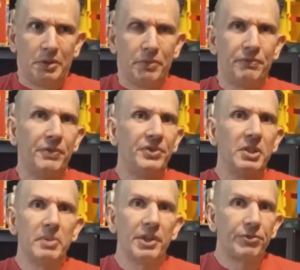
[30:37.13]
15
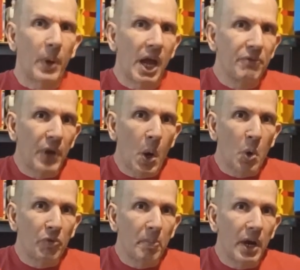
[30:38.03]
minutes to half an hour
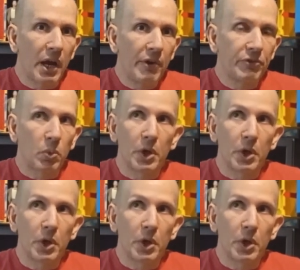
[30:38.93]
from my house where